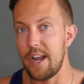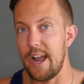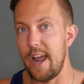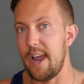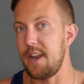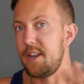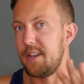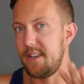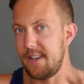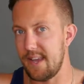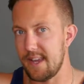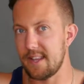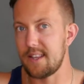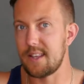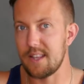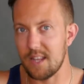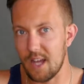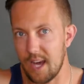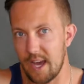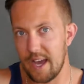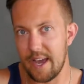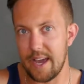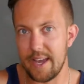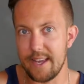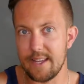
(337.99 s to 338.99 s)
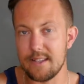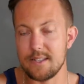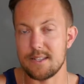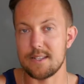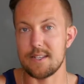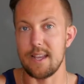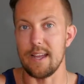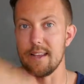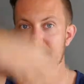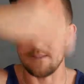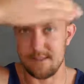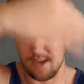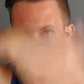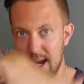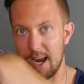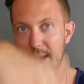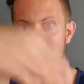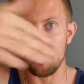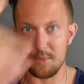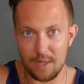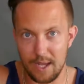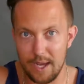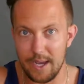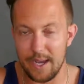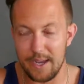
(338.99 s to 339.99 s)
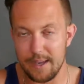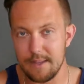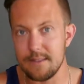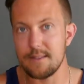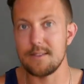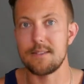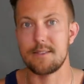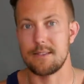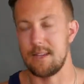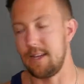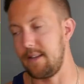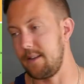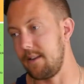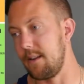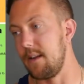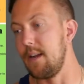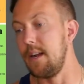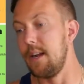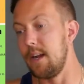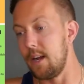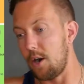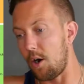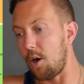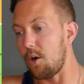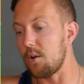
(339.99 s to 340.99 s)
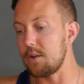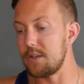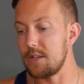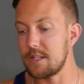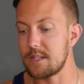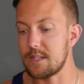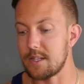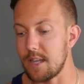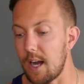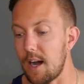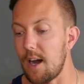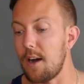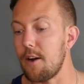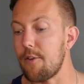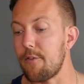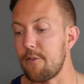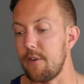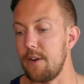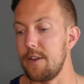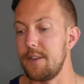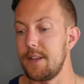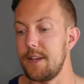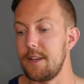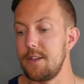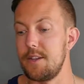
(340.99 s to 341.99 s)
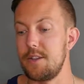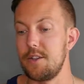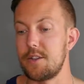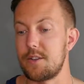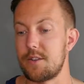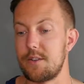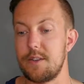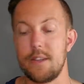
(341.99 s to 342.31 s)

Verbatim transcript: and deadlines and timelines and all this stuff, and then you,